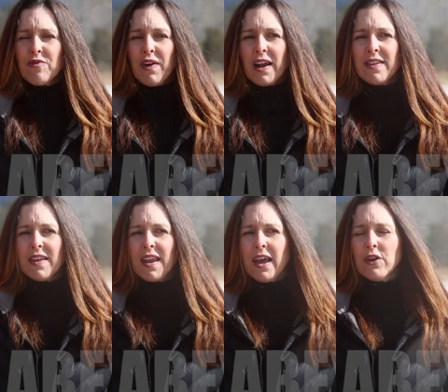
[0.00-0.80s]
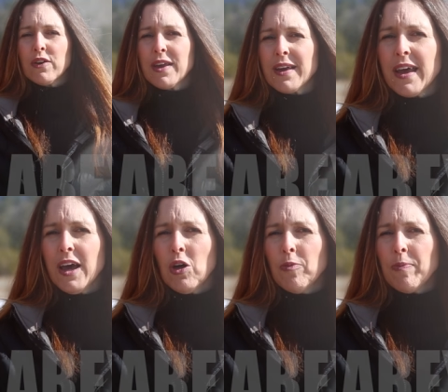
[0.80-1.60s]
the fact that I could get
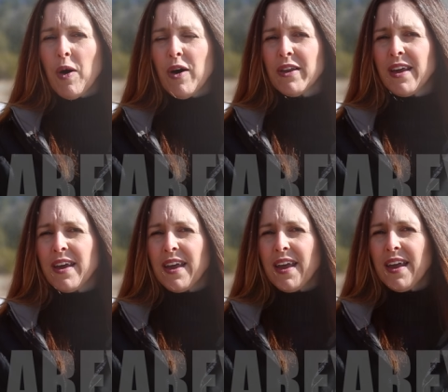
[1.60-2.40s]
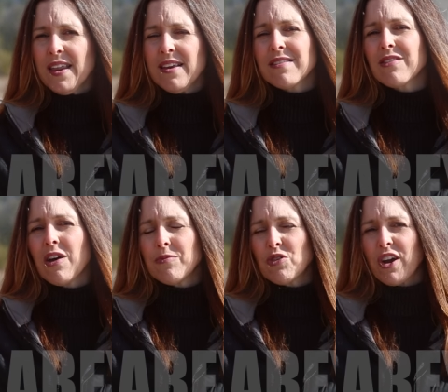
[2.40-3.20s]
help on any
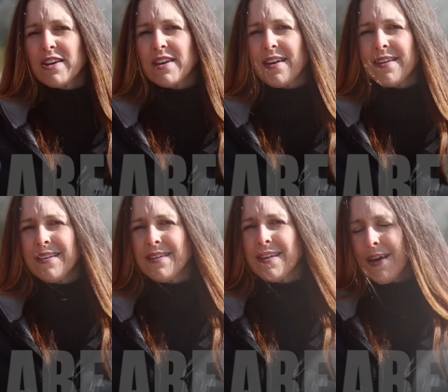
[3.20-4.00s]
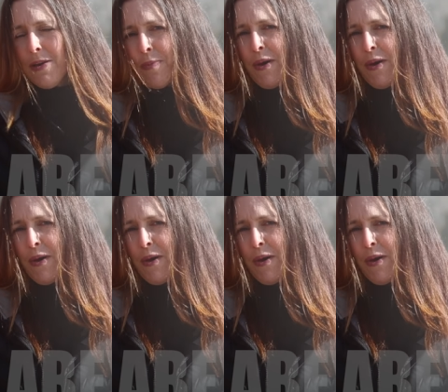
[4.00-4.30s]
subject I needed help